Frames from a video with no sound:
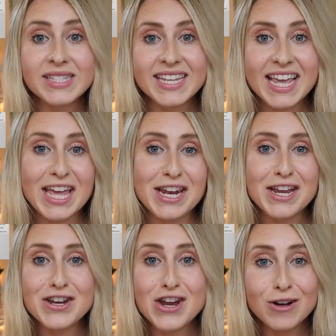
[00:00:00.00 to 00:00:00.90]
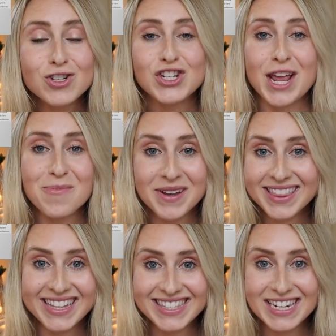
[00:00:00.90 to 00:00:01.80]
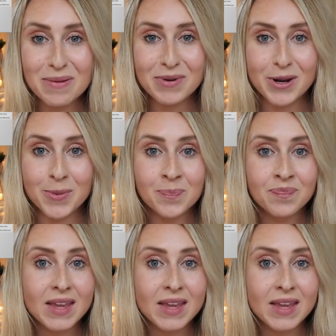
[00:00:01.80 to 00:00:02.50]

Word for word: Once again, no shame with this number.